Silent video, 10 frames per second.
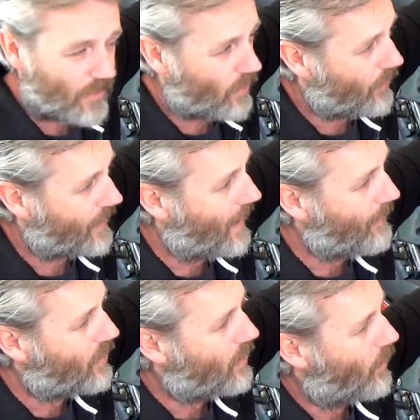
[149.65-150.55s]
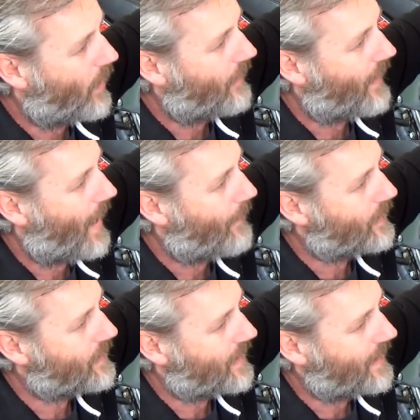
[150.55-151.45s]
or the chemical or whatever
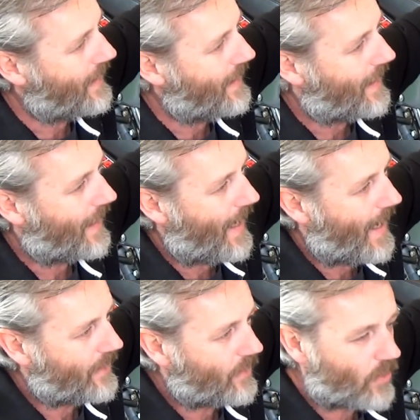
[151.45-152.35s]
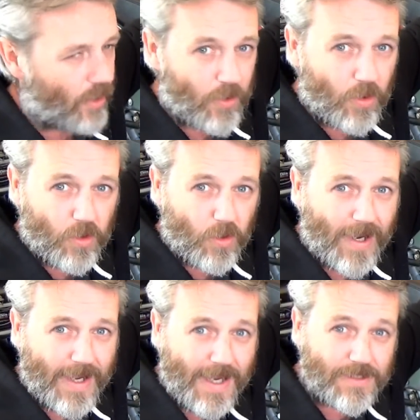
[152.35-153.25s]
happens in here, hadn't got all the
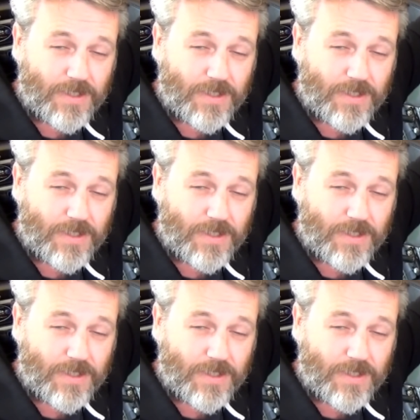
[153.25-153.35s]
way out.